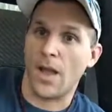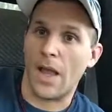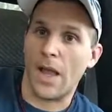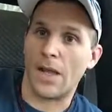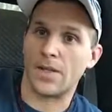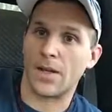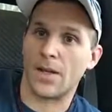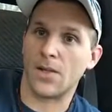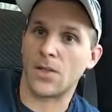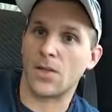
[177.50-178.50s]
And
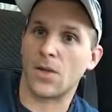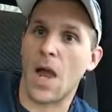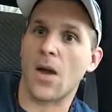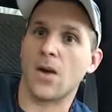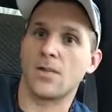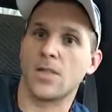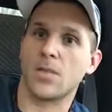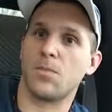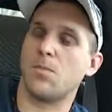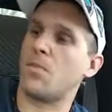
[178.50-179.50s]
uh, so now I
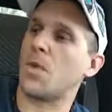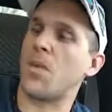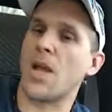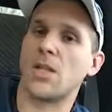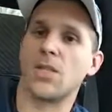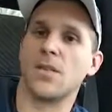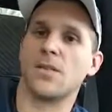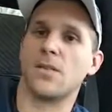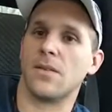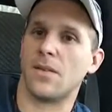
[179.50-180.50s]
just be patient,
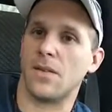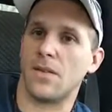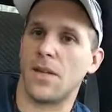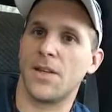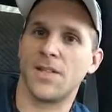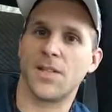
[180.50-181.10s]
let it